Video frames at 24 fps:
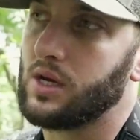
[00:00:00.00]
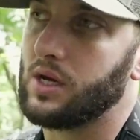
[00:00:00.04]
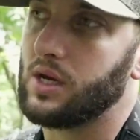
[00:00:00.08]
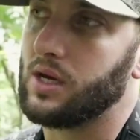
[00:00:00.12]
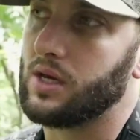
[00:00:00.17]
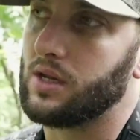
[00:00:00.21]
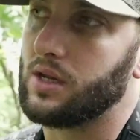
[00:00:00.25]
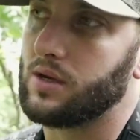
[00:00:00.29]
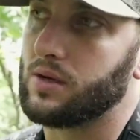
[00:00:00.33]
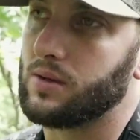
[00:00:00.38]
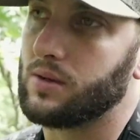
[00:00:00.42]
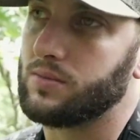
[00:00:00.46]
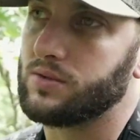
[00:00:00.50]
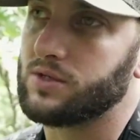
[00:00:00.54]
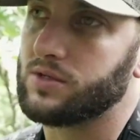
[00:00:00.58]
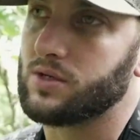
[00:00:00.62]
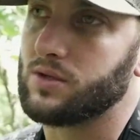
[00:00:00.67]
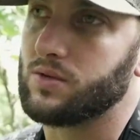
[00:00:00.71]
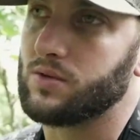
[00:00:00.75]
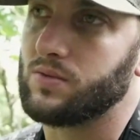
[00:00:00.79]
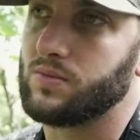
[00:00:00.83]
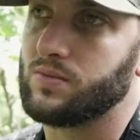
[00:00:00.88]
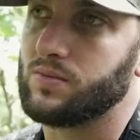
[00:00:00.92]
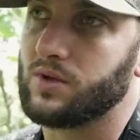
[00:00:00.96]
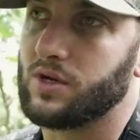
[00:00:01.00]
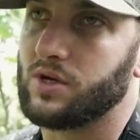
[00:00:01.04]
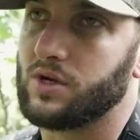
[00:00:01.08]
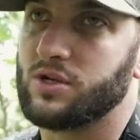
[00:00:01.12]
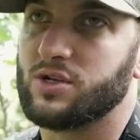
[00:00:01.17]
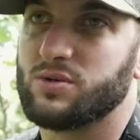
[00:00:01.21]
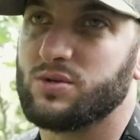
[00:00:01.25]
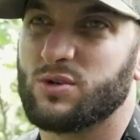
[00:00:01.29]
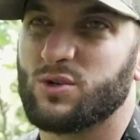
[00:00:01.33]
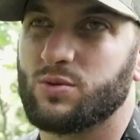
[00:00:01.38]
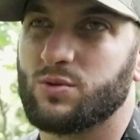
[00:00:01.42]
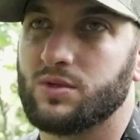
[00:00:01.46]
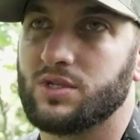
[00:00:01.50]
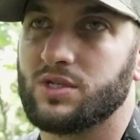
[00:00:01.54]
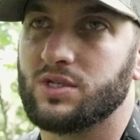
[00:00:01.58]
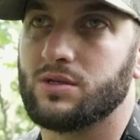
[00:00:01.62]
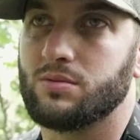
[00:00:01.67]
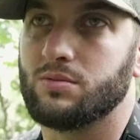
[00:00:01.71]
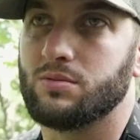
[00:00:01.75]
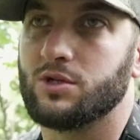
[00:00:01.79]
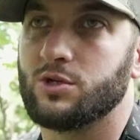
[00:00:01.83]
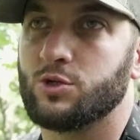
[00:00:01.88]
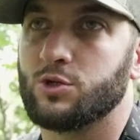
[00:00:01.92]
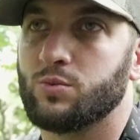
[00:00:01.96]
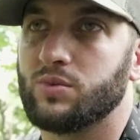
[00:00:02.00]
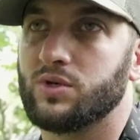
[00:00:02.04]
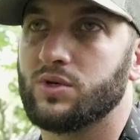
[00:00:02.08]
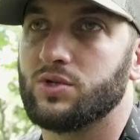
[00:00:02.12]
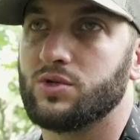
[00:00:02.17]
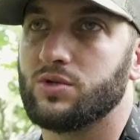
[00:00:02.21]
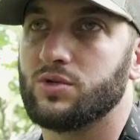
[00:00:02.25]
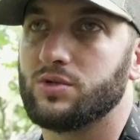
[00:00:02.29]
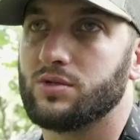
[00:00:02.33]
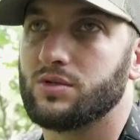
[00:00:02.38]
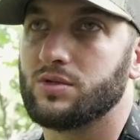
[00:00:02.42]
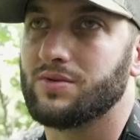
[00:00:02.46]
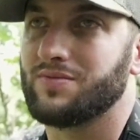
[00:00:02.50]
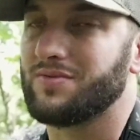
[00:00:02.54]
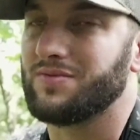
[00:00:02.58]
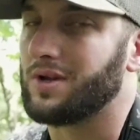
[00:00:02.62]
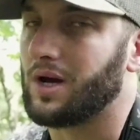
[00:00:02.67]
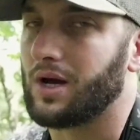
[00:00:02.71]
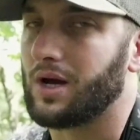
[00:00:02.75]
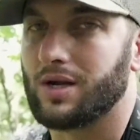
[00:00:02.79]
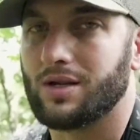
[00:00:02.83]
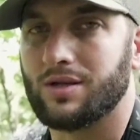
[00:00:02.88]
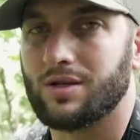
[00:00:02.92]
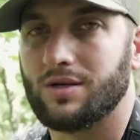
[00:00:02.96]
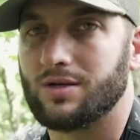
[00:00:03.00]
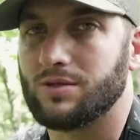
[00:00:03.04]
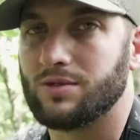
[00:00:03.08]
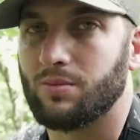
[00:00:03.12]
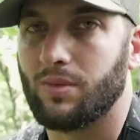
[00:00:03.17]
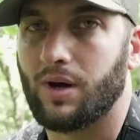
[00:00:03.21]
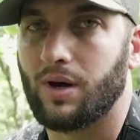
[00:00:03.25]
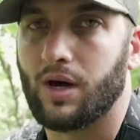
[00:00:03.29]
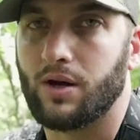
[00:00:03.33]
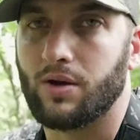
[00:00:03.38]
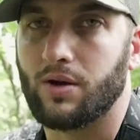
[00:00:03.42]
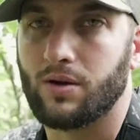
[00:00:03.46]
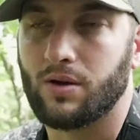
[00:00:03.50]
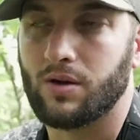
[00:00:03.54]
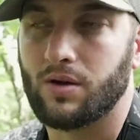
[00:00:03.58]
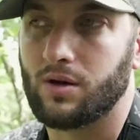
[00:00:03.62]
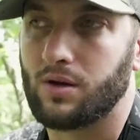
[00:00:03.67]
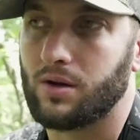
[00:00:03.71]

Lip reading: And so Gary's supposed to be sending me those pictures. If not, it doesn't matter.